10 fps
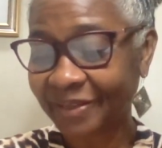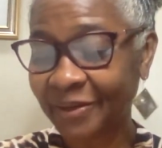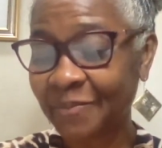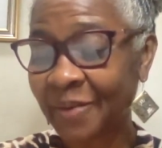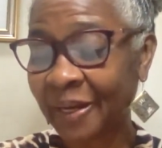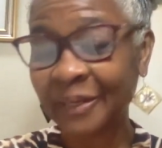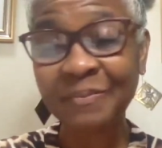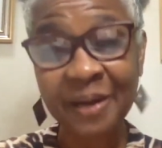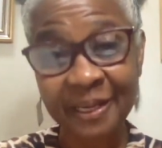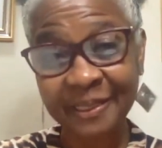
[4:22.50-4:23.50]
the man
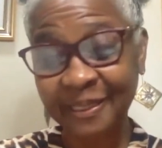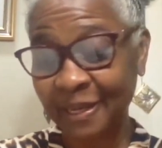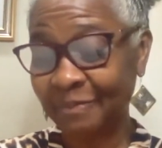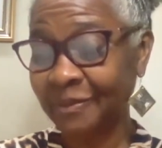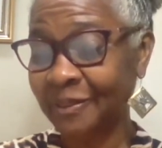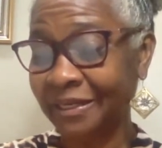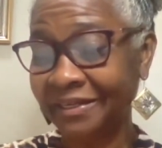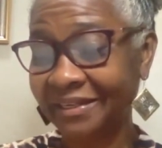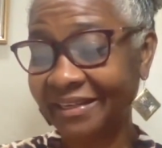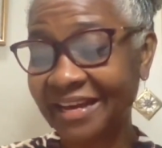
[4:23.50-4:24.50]
them answer him, say,
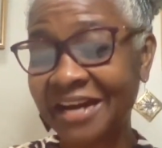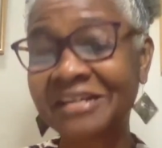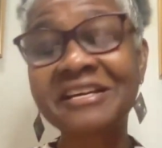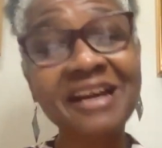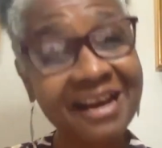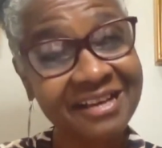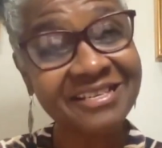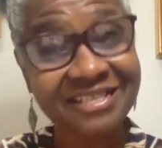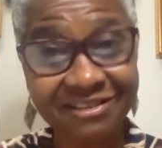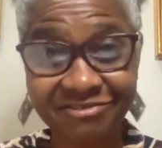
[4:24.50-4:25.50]
a
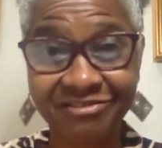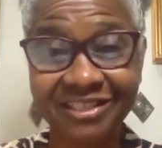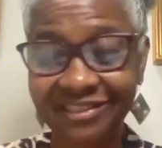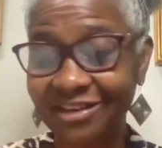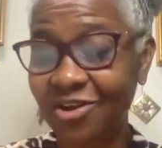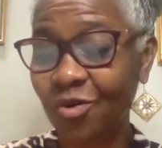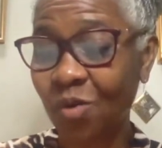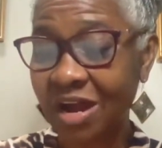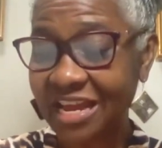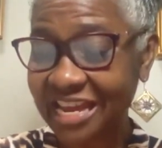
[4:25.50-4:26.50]
Cornelius,
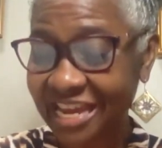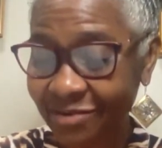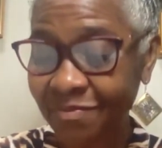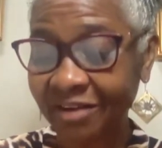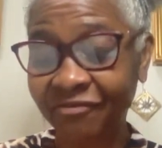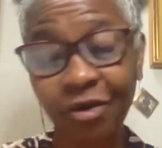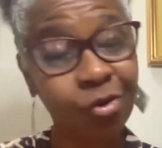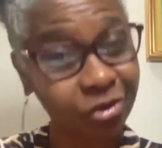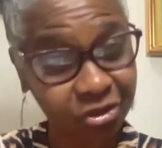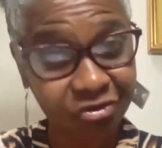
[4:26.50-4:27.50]
one headman for
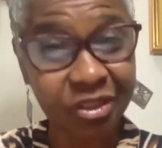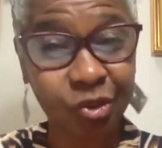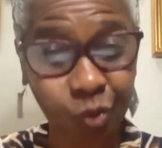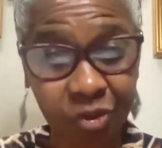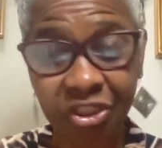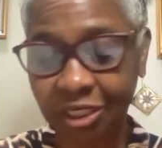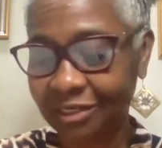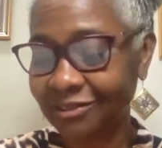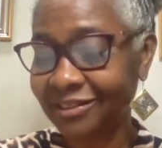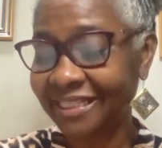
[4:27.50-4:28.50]
100 soldier,
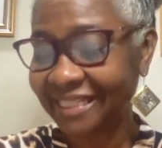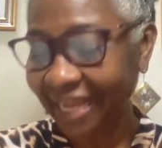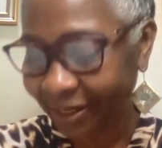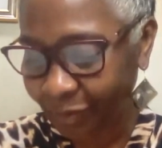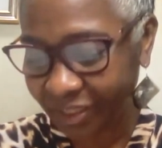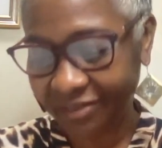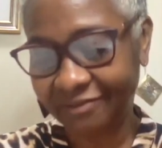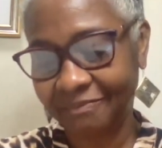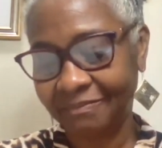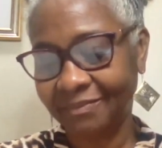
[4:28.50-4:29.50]
send we.
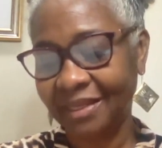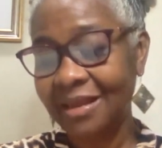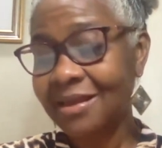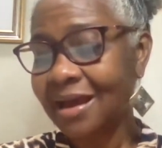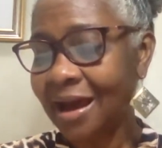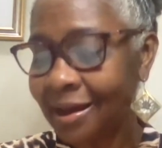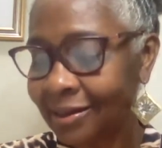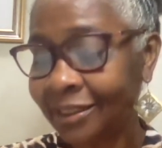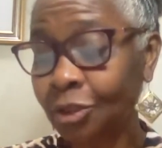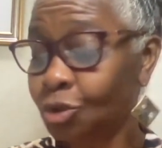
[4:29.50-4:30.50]
All
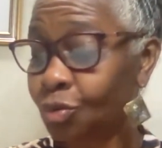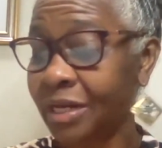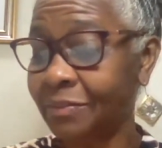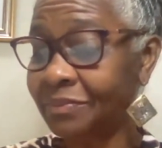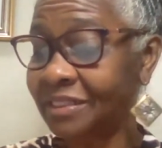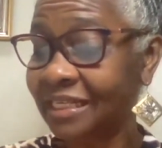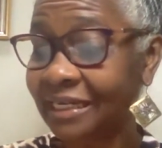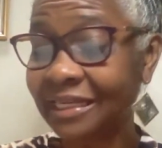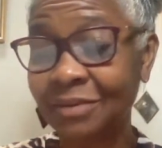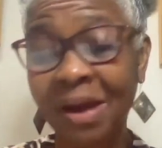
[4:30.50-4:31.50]
of the Jew them
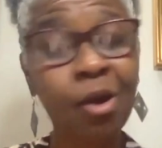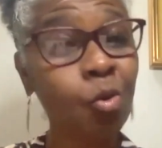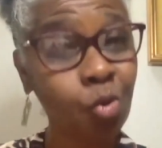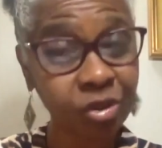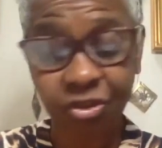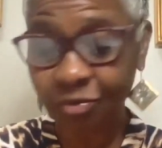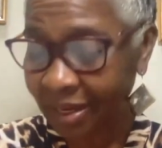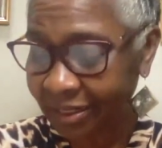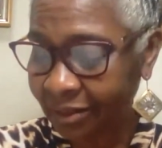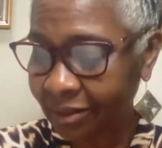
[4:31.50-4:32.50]
think him a good
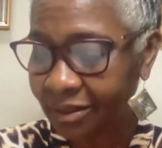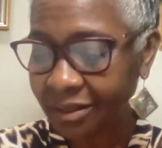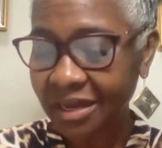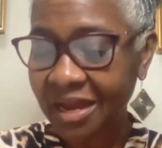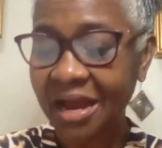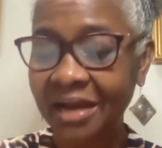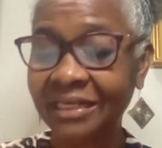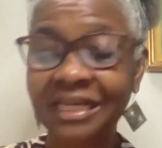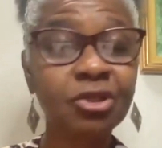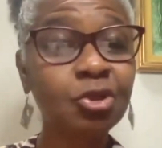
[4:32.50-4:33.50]
somebody and
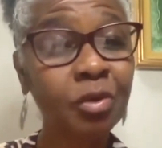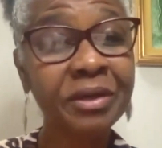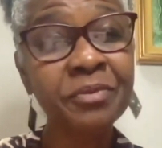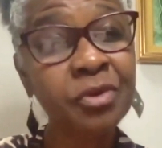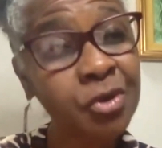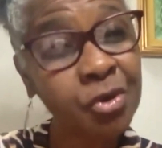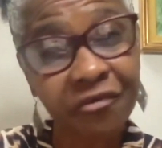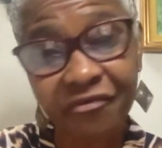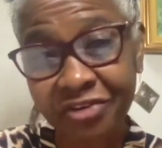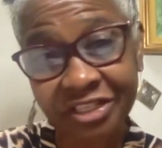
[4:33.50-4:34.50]
they show him
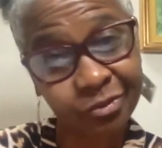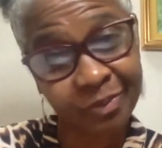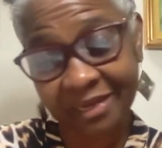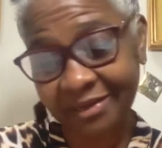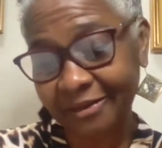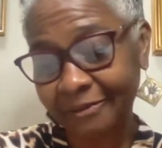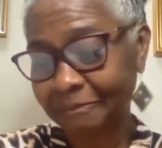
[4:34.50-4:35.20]
enough respect.